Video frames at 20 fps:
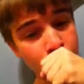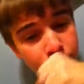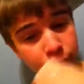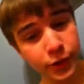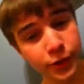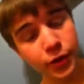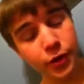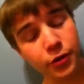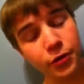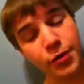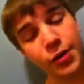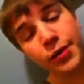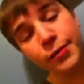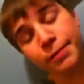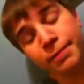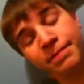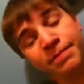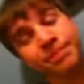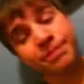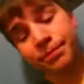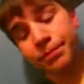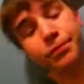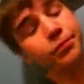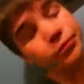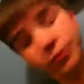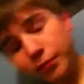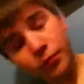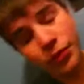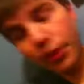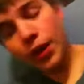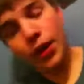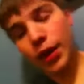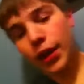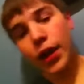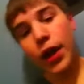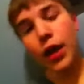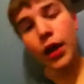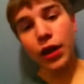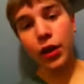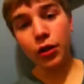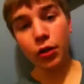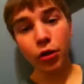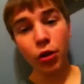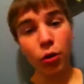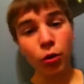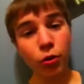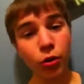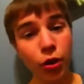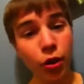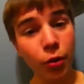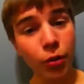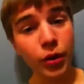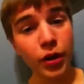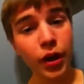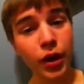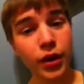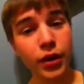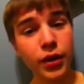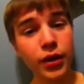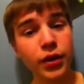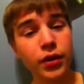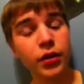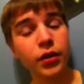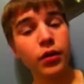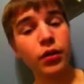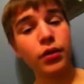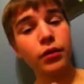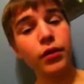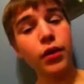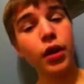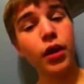Excuse me. Got a little cold going on. I don't know if